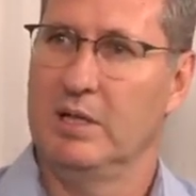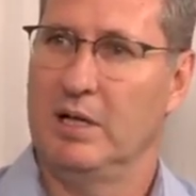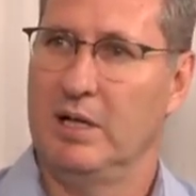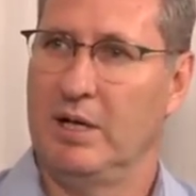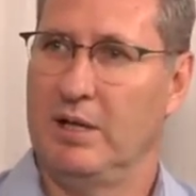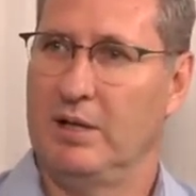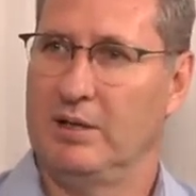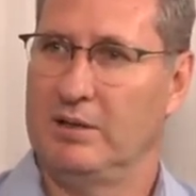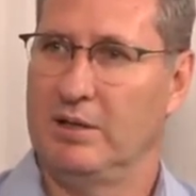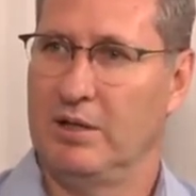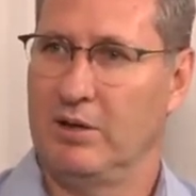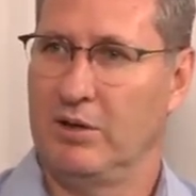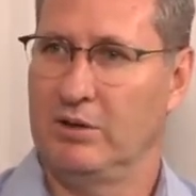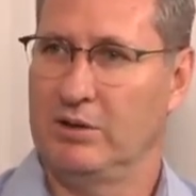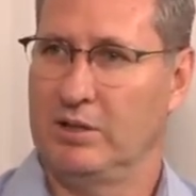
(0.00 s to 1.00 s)
the,
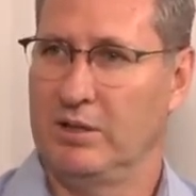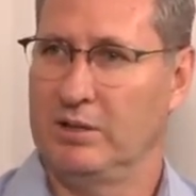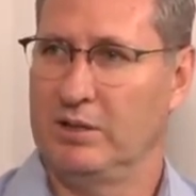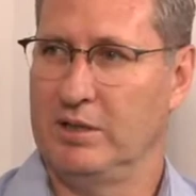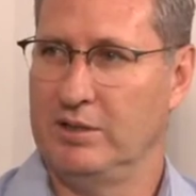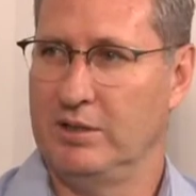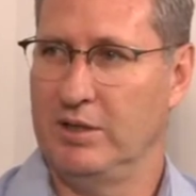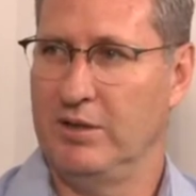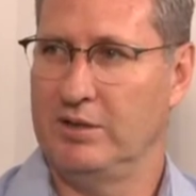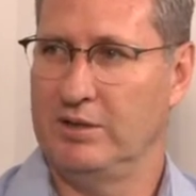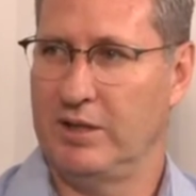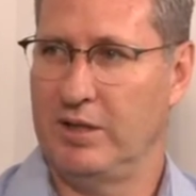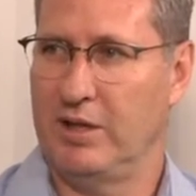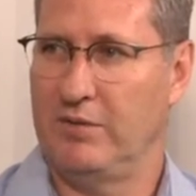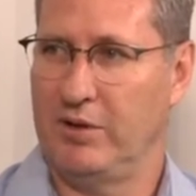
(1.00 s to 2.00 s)
consulting engineer is
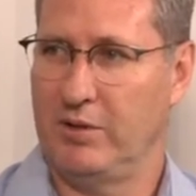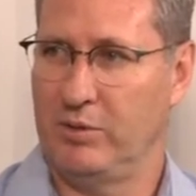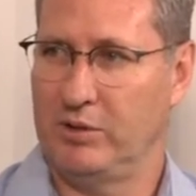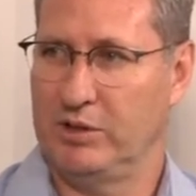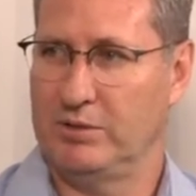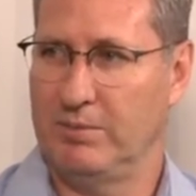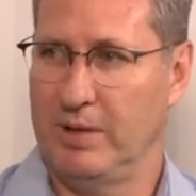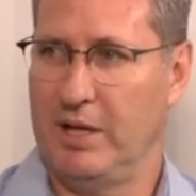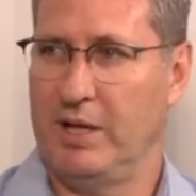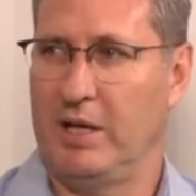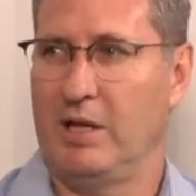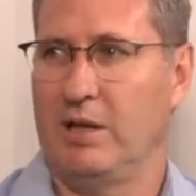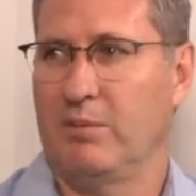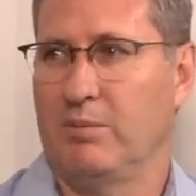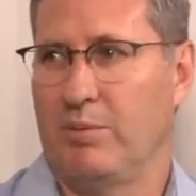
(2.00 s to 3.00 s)
South Africa, which is
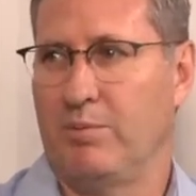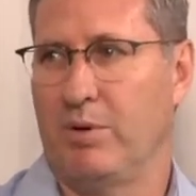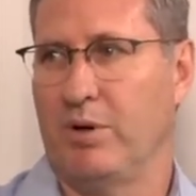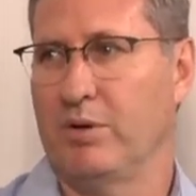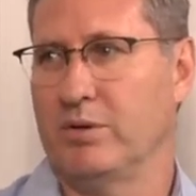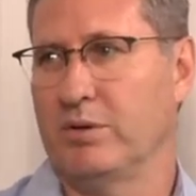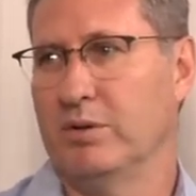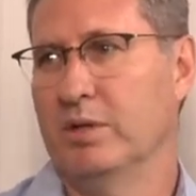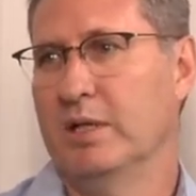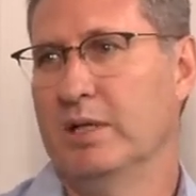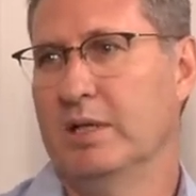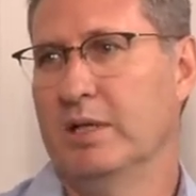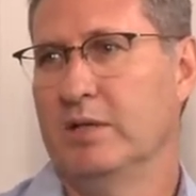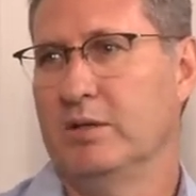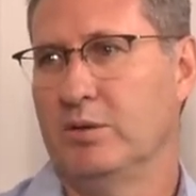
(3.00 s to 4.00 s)
making the proposal
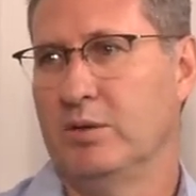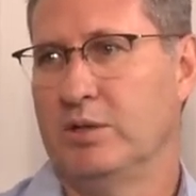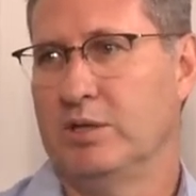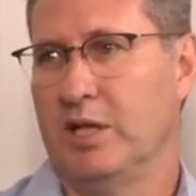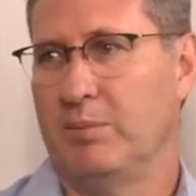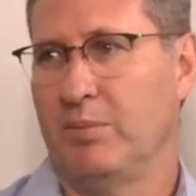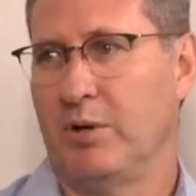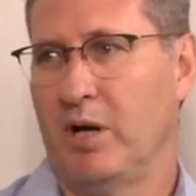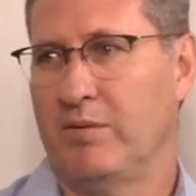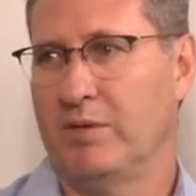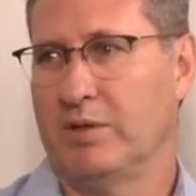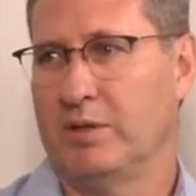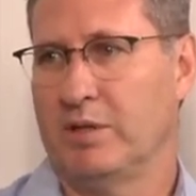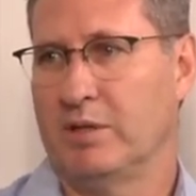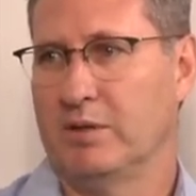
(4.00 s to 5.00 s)
to inject private
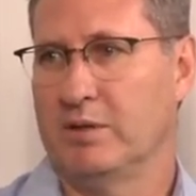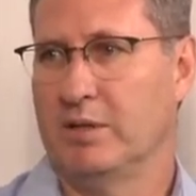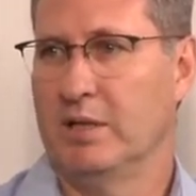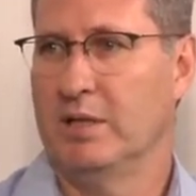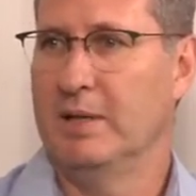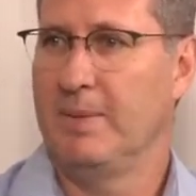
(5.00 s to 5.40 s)
skills.